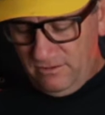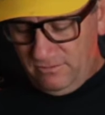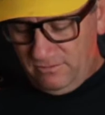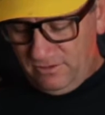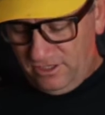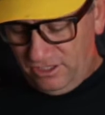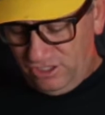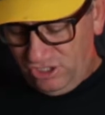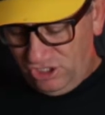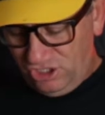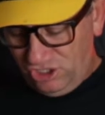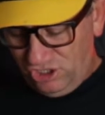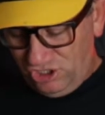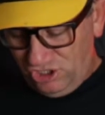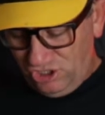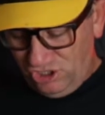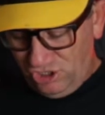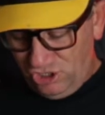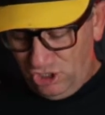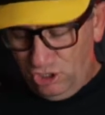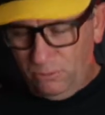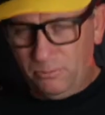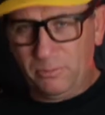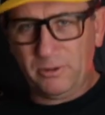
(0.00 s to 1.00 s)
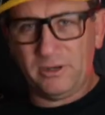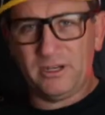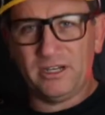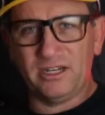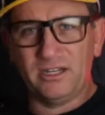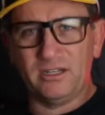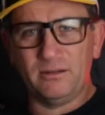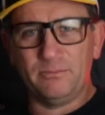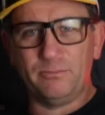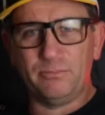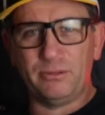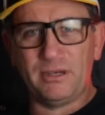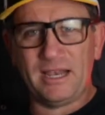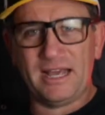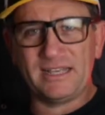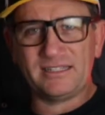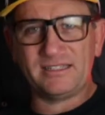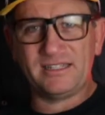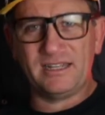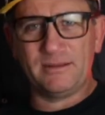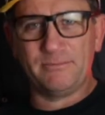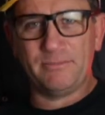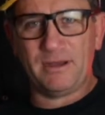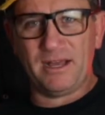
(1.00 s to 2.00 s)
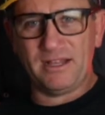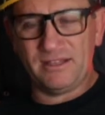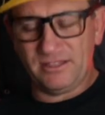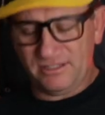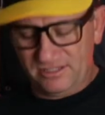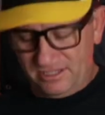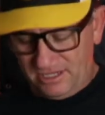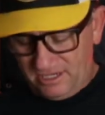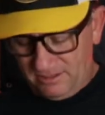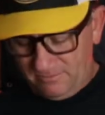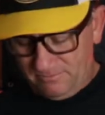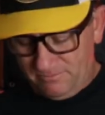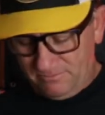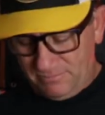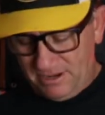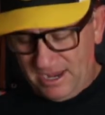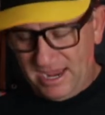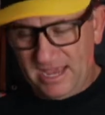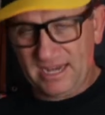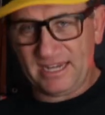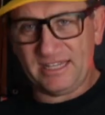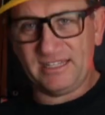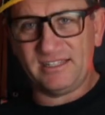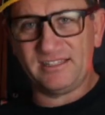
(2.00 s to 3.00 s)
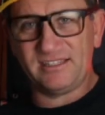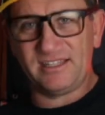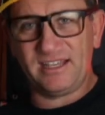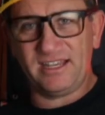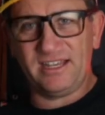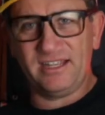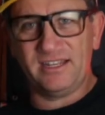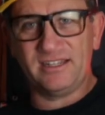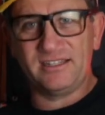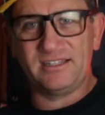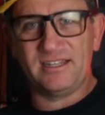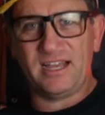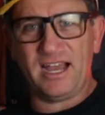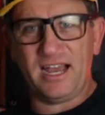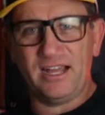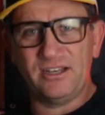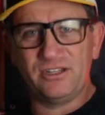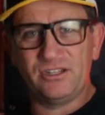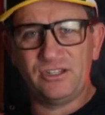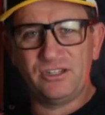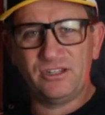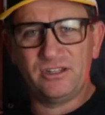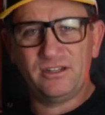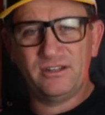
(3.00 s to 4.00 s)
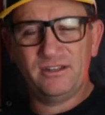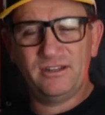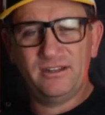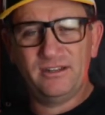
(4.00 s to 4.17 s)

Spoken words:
those stupid little plastic buttons you could barely see and touch.